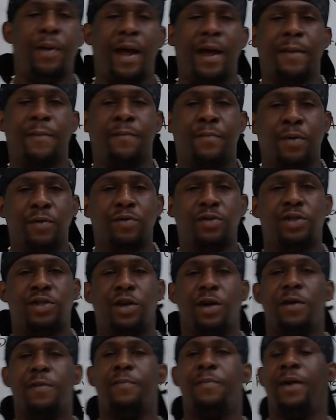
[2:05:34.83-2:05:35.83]
black, boots,
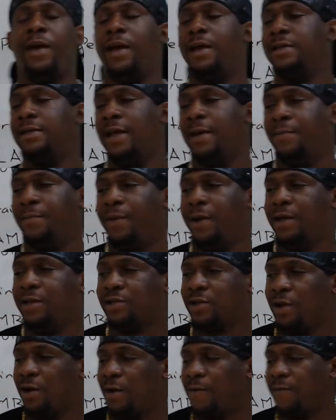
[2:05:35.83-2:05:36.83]
shirt, pants, headband,
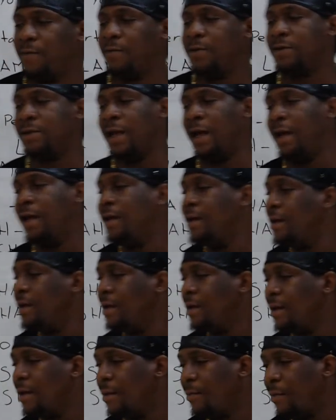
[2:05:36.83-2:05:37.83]
scarf. And with
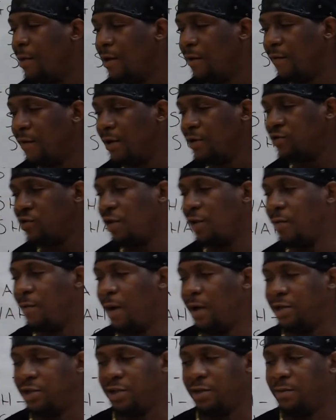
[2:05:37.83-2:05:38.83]
that, men of Israel,
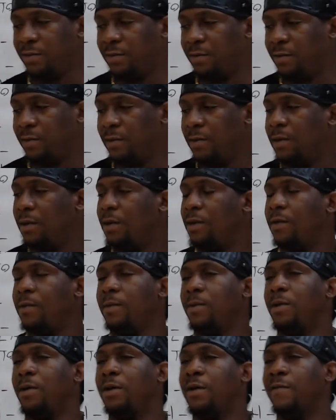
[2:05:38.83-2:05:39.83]
Majim,
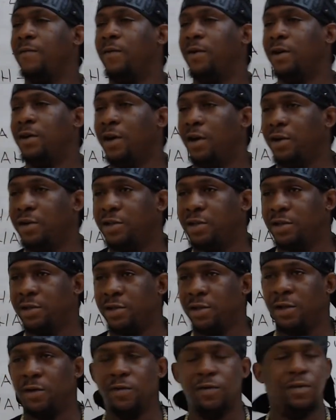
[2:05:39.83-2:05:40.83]
I'll give one courteous
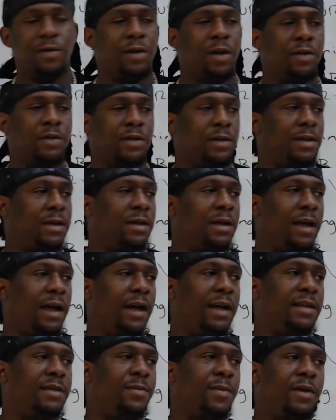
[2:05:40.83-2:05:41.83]
salute, close up the
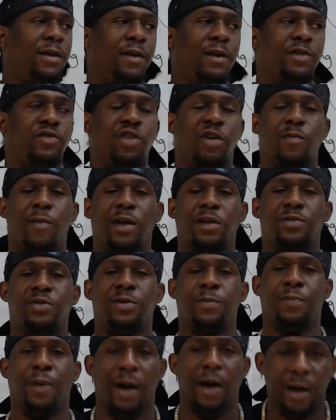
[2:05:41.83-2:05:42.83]
class. Men of Israel,
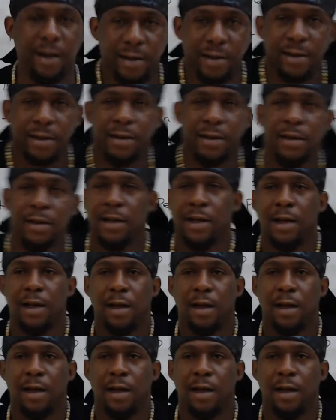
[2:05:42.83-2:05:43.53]
Majim Shabbat,